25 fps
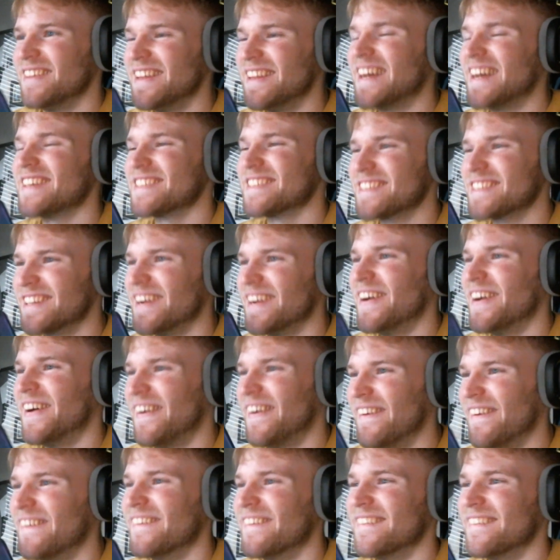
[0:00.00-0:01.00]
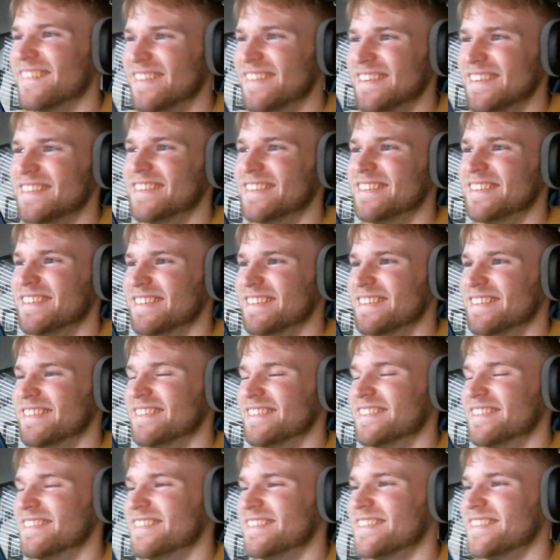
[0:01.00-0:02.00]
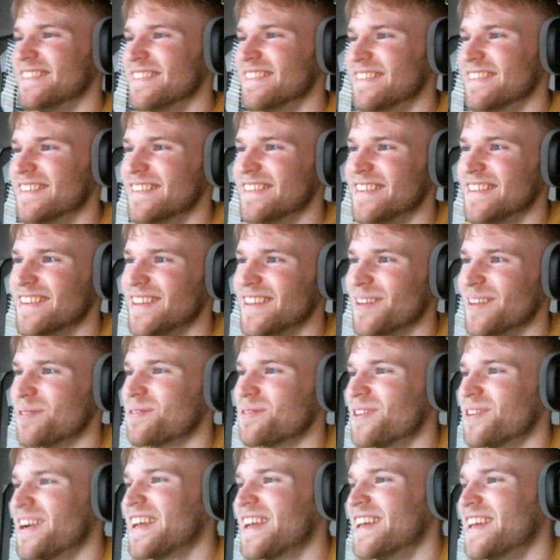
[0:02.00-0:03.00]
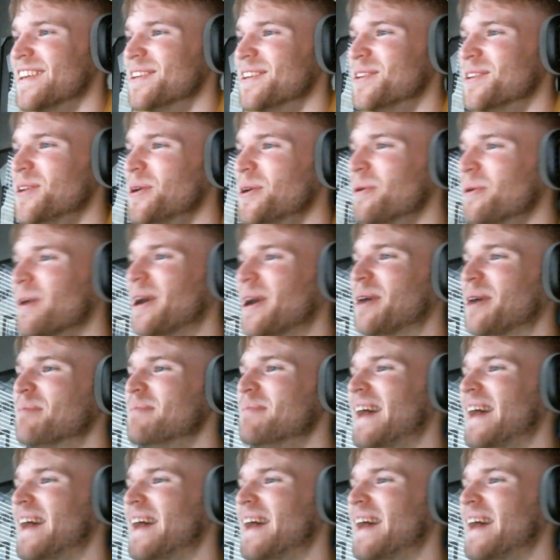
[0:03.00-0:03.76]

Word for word: Let's go. The freaking duo,